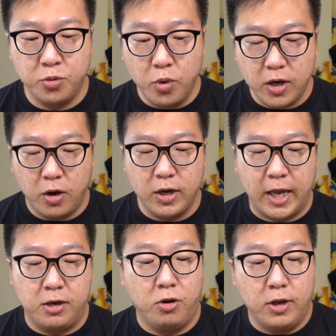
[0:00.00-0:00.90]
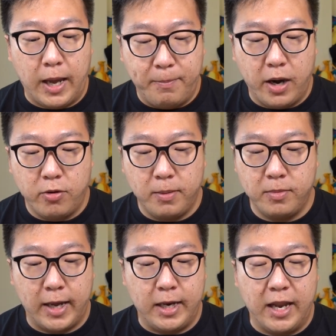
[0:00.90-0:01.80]
to work on and not like power up
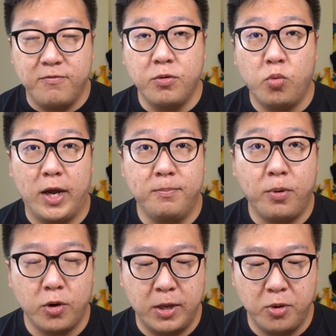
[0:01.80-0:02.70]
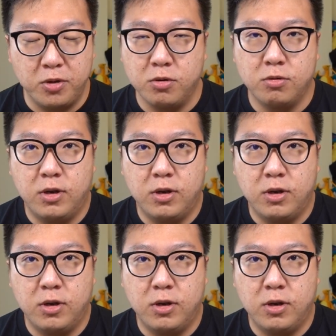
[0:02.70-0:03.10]
like level 1 Pokemon to